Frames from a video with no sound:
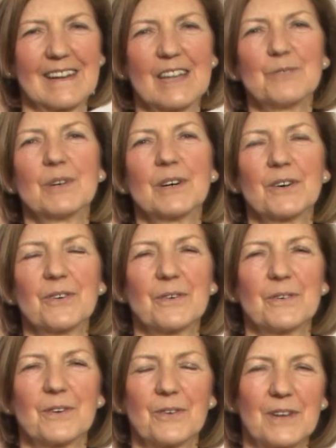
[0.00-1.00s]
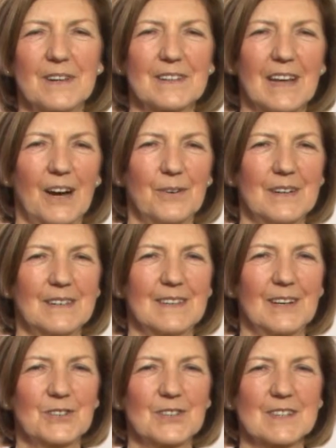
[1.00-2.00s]
And we ru ruined our
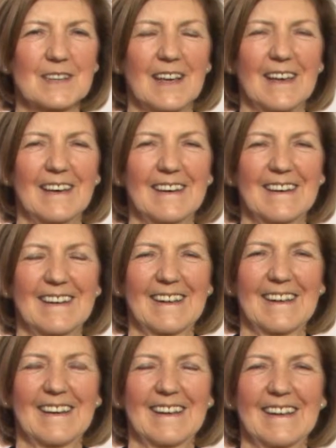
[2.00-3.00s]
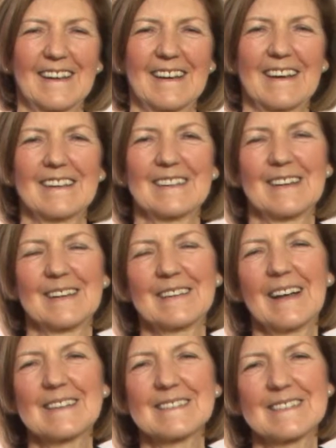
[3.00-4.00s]
delicious cake. And
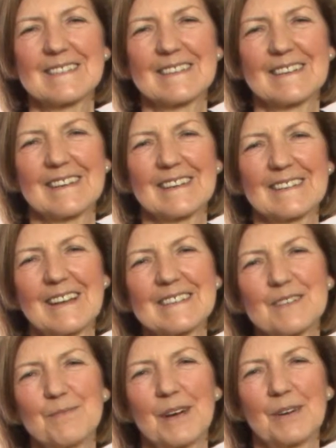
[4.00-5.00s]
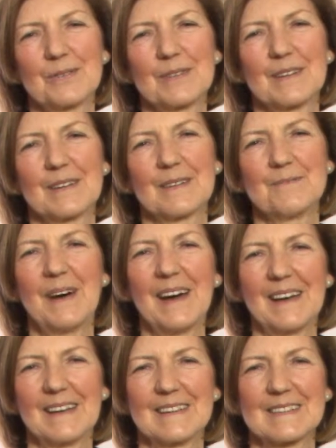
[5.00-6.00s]
that's, uh, that's about uh,
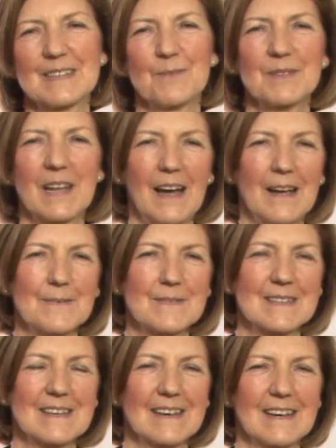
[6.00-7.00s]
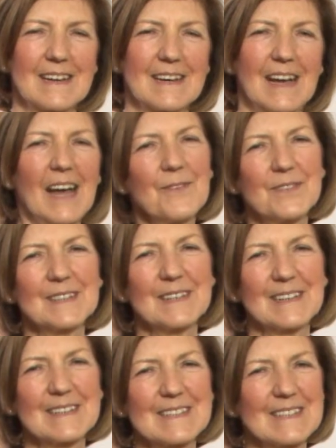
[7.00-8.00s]
mind. Sometimes
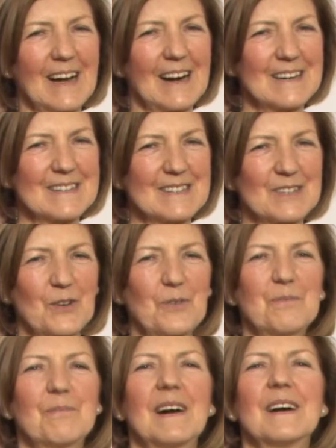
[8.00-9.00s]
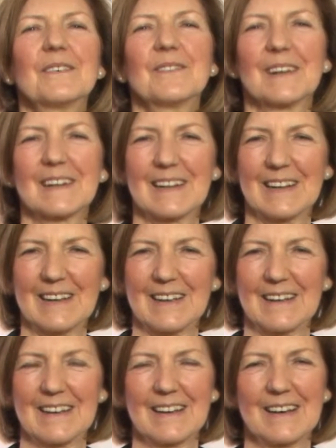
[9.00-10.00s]
everything starts so perfectly.
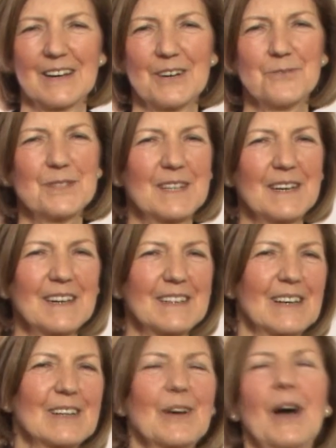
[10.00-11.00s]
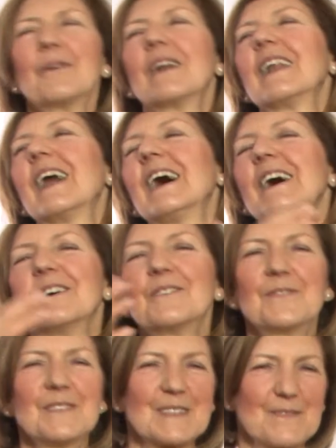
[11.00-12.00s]
We think that our
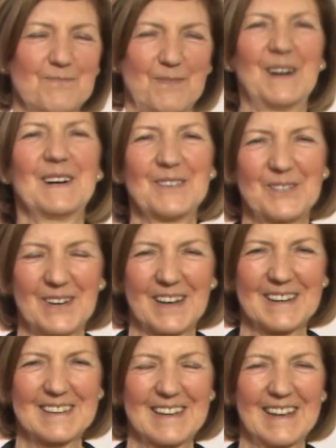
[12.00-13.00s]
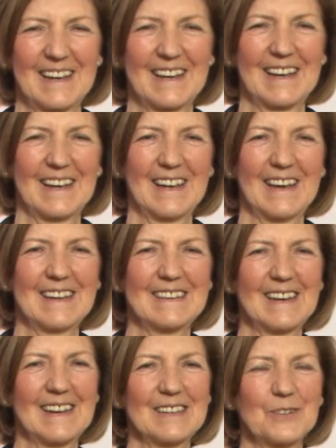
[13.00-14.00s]
life is perfect. And
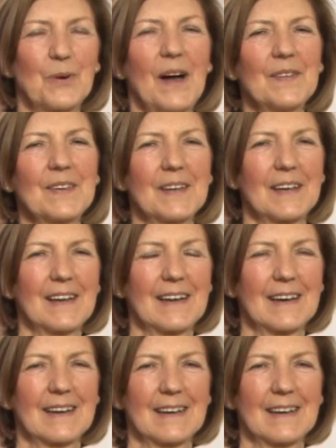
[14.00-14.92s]
then one thing,